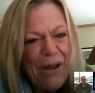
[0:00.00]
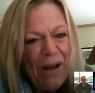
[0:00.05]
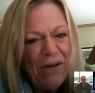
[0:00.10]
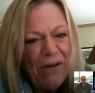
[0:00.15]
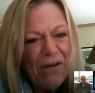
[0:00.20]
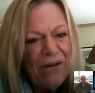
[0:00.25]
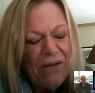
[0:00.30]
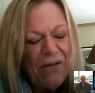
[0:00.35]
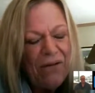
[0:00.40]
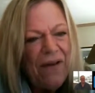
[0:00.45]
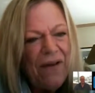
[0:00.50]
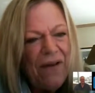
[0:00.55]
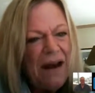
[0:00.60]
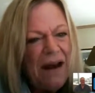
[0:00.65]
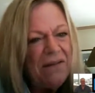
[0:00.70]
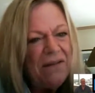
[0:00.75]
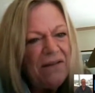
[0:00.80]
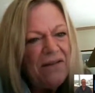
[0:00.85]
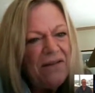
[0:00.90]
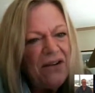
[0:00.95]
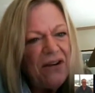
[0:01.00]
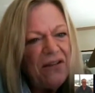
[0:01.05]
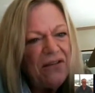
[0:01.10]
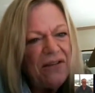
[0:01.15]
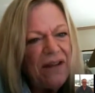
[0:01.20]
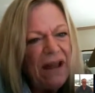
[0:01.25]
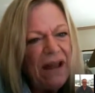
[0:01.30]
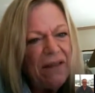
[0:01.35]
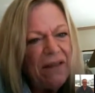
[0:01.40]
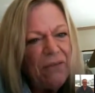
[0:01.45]
also, Venice is
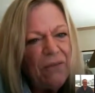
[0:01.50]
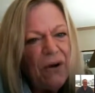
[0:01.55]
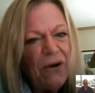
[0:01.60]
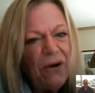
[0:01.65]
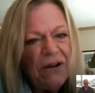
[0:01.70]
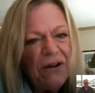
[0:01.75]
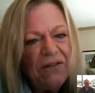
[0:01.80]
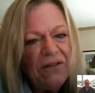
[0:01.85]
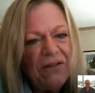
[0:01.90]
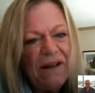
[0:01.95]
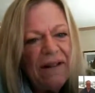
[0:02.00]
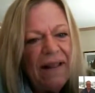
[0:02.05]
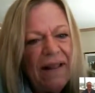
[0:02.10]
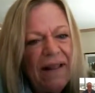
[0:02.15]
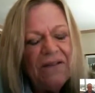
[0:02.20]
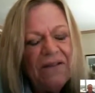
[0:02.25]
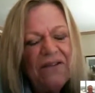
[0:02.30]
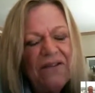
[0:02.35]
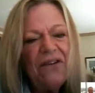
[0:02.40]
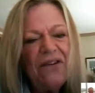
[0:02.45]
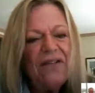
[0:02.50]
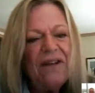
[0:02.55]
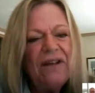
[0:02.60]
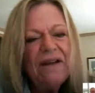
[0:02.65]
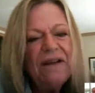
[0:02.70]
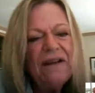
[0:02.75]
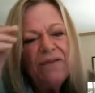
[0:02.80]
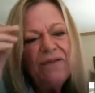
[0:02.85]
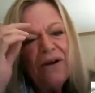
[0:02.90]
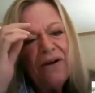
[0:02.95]
just down the road. Disneyland is just
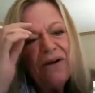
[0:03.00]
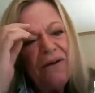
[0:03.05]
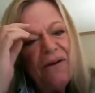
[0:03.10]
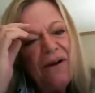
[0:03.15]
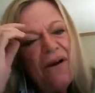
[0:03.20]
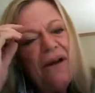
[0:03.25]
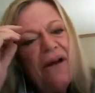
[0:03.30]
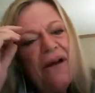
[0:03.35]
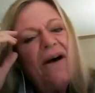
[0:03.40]
down the road.